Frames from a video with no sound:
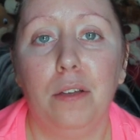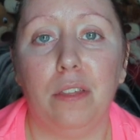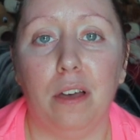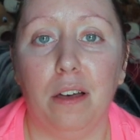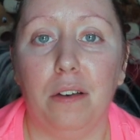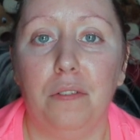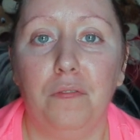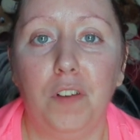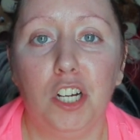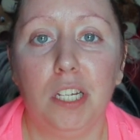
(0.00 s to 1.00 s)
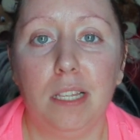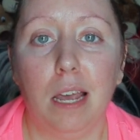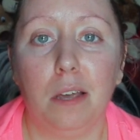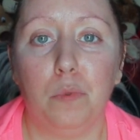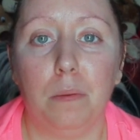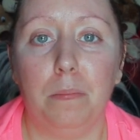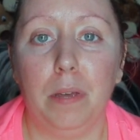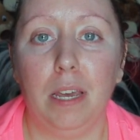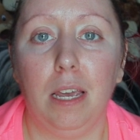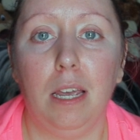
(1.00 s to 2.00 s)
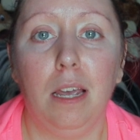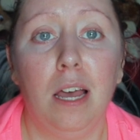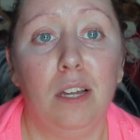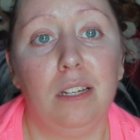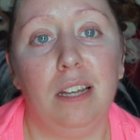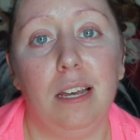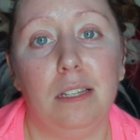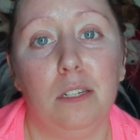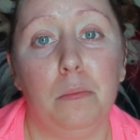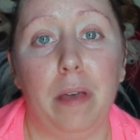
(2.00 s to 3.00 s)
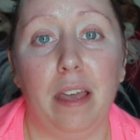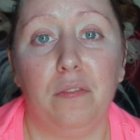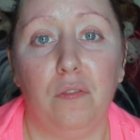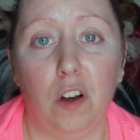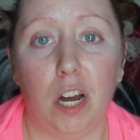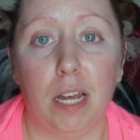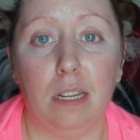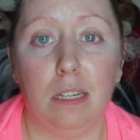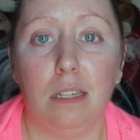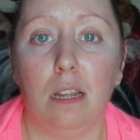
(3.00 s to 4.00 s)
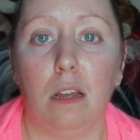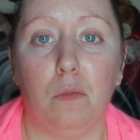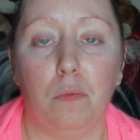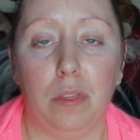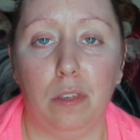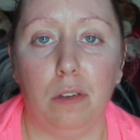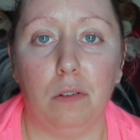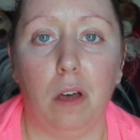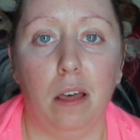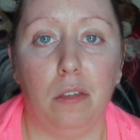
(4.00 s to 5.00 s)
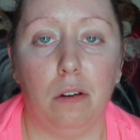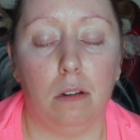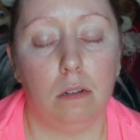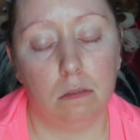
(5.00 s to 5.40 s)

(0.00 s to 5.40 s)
The first thing would be is to make friends with you other.